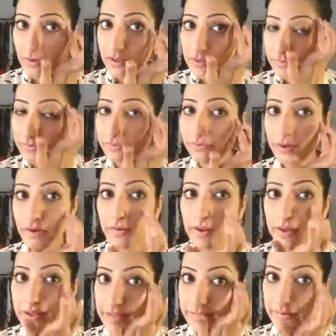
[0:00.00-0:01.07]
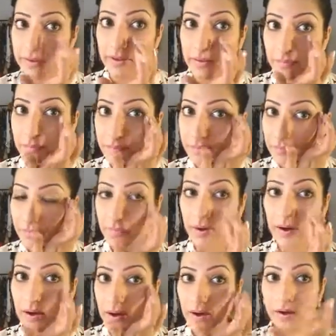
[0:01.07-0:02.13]
It's very easy
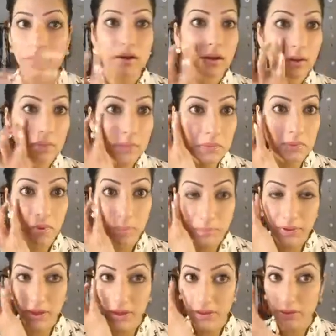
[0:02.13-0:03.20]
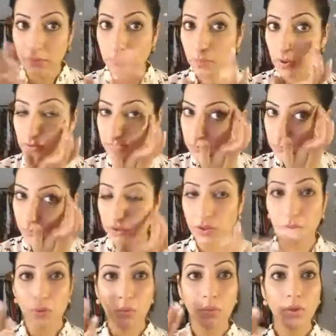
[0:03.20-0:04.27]
to apply once we
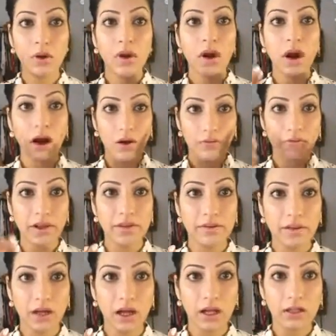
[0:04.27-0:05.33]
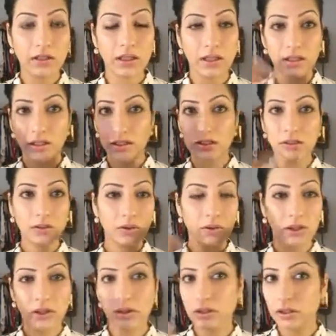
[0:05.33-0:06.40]
know our face cut and it doesn't go
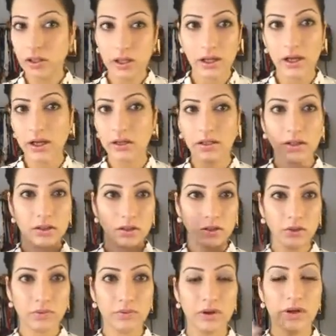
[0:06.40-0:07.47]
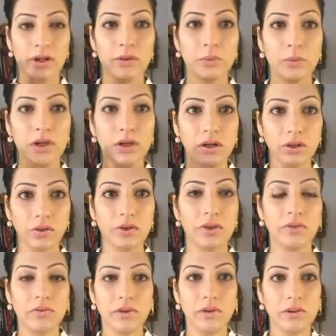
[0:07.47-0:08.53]
here and there. It doesn't look very weird on
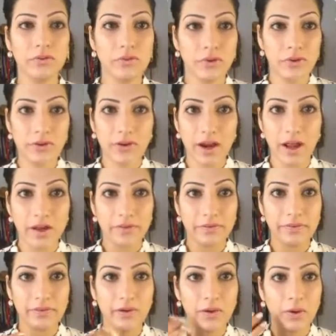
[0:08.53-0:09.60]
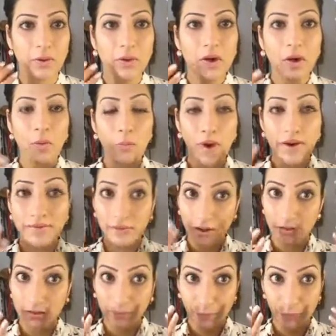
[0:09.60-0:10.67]
in the photographs, you know, where it's
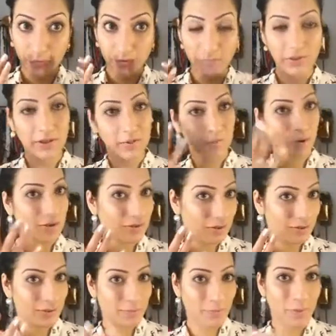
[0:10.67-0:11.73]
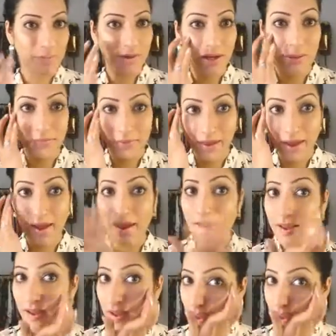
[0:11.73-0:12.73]
not supposed to be and the bronzer is popping out there.